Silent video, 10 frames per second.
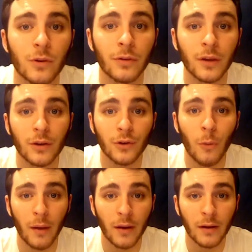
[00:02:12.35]
you think you know
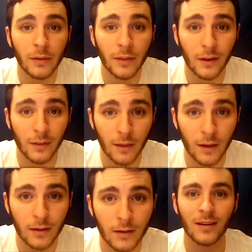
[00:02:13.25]
better than
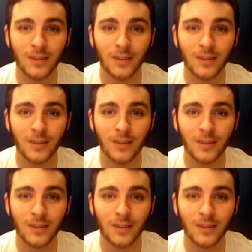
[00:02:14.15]
Allah?